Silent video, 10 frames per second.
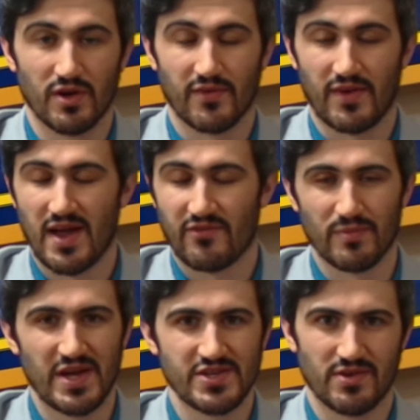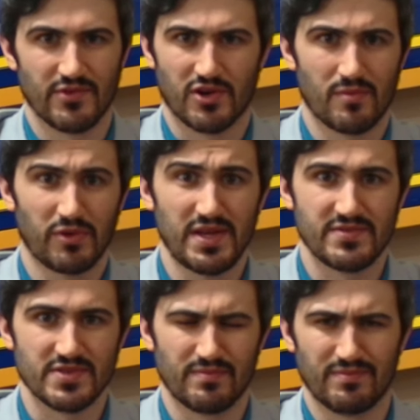affirmation of your current
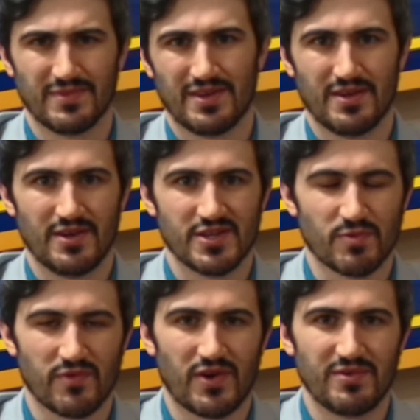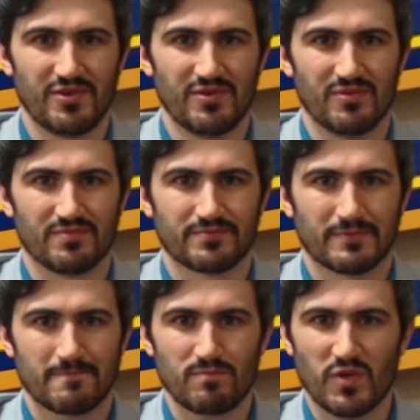beliefs. And it's more fun
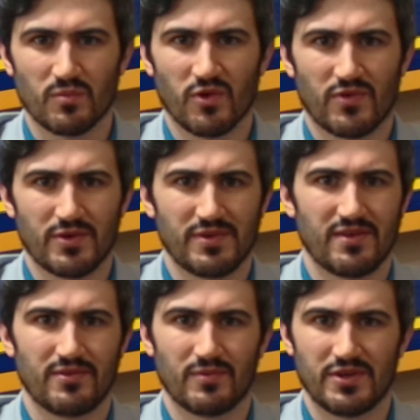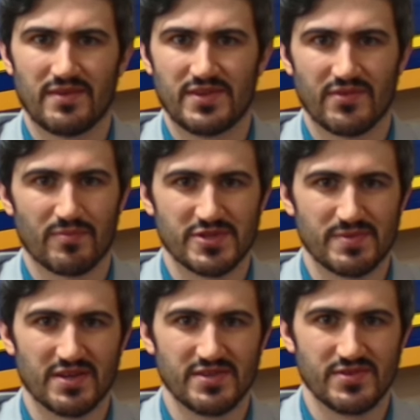when you have different
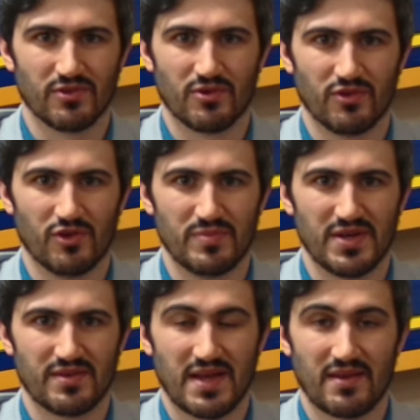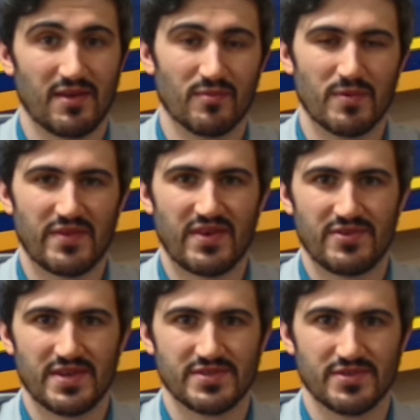perspectives, you can learn a little bit. And one of my
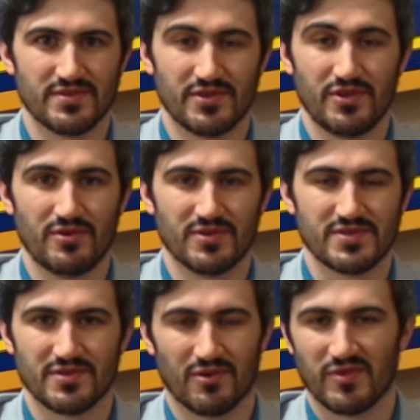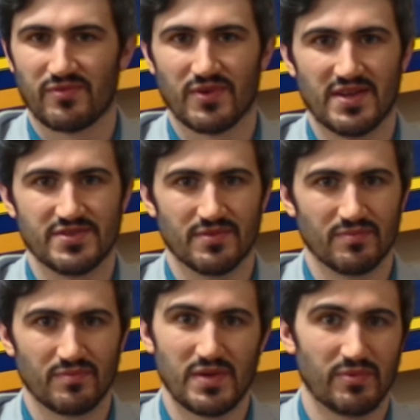favorite things to do is, you know, with friends
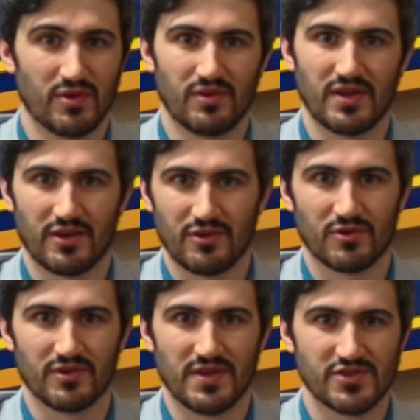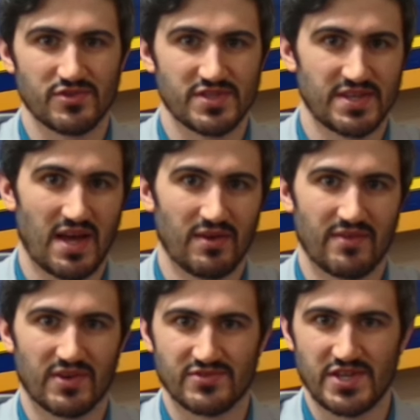and people that you can actually sit down and
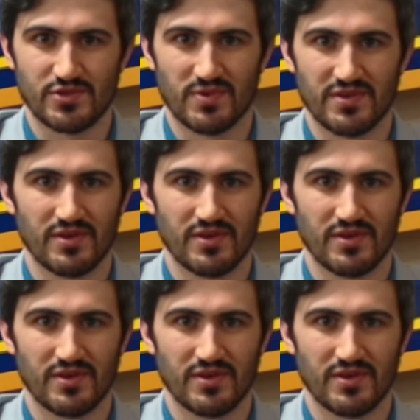have a conversation with,